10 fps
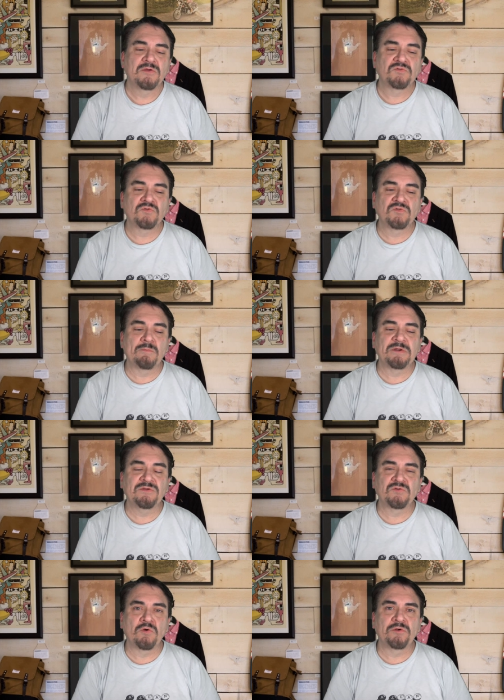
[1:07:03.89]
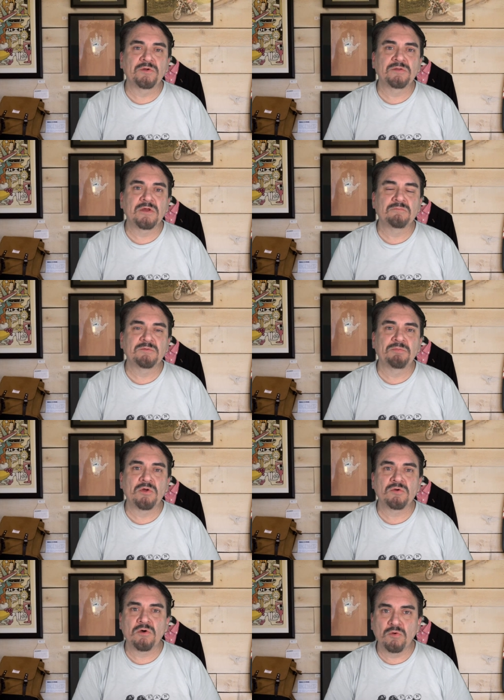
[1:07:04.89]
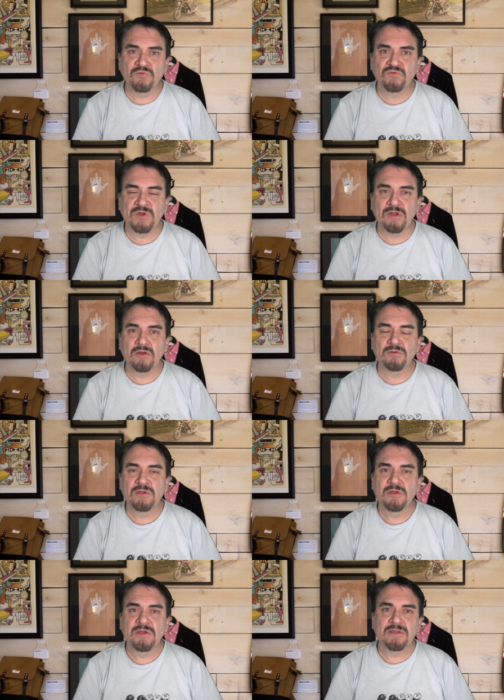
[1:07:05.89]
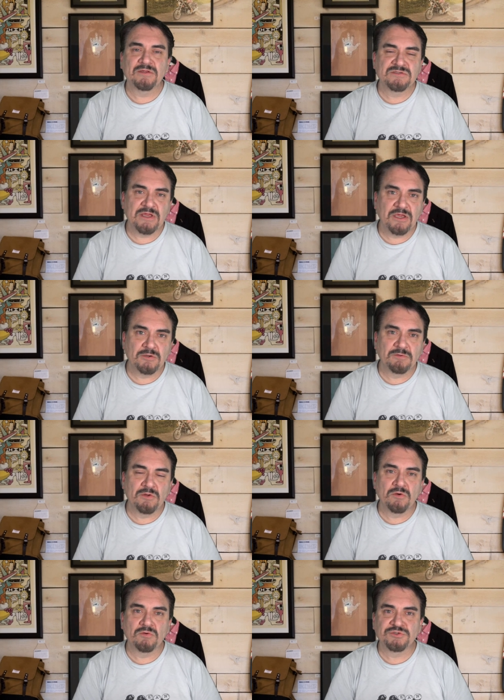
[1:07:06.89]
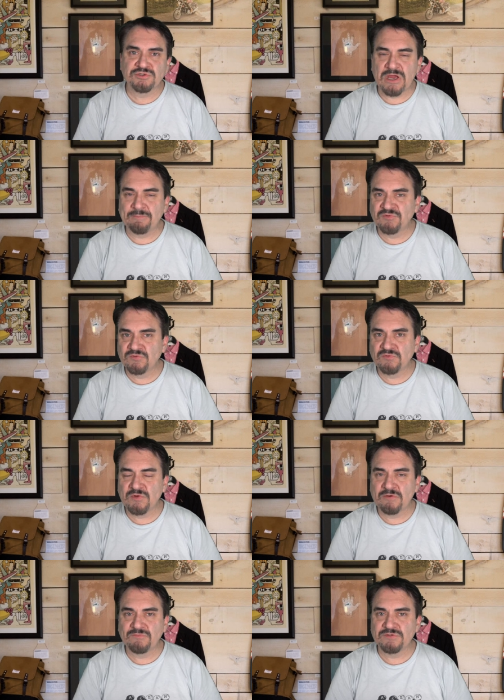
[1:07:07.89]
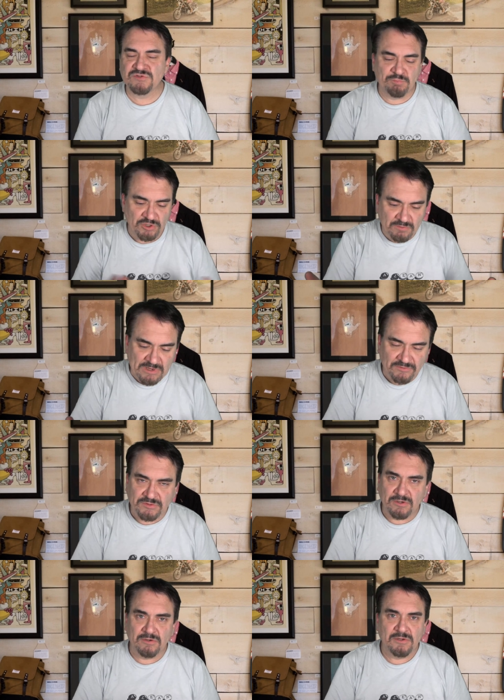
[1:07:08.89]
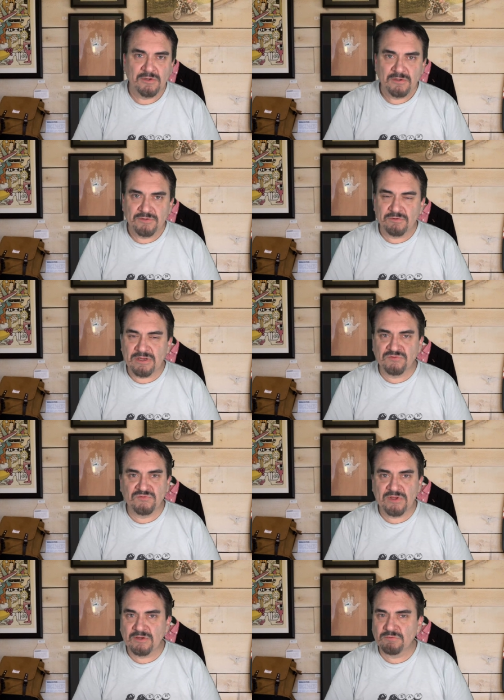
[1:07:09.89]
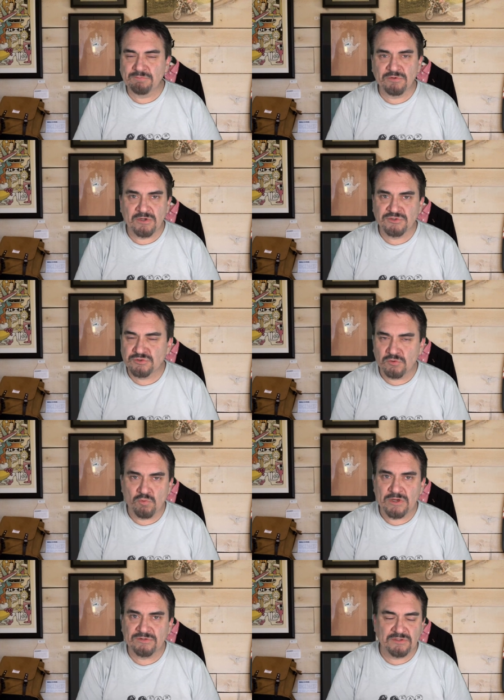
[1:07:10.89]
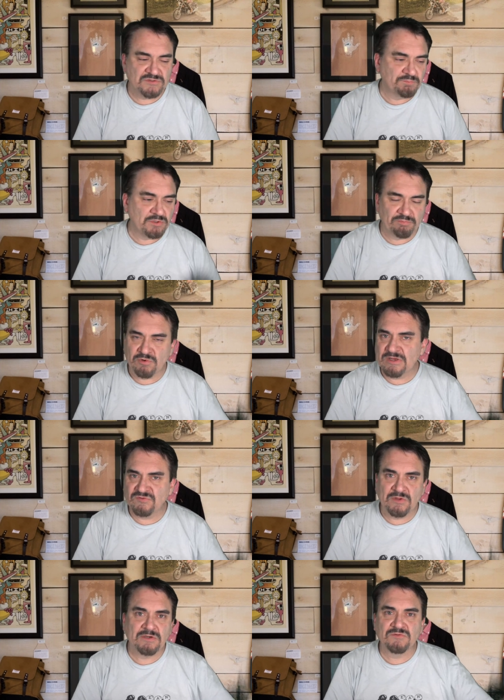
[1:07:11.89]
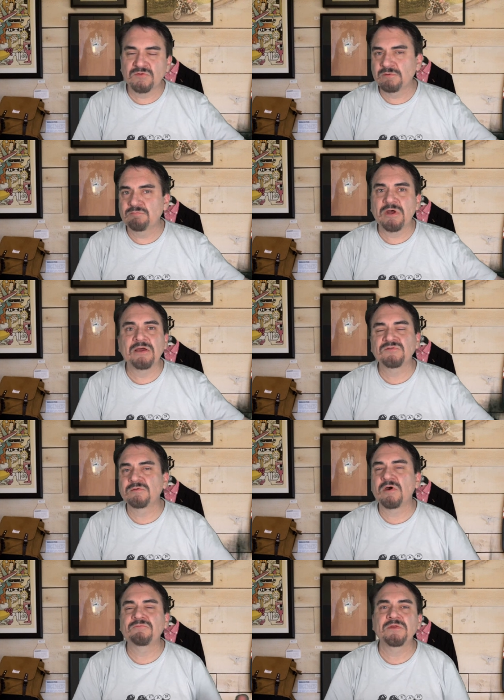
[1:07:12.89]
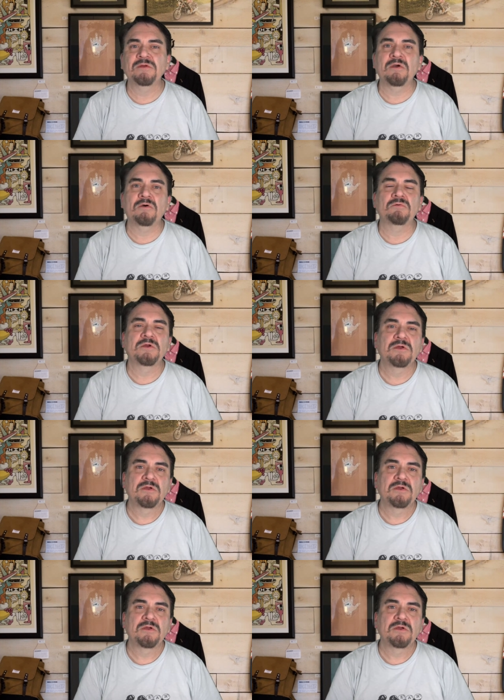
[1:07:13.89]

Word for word: So somebody's ordering them in bulk wholesale and then taking them in local shops and stuff and just putting them out there. They're not saying reproduction or what. They just put a price on it. Somebody buys it and off they go.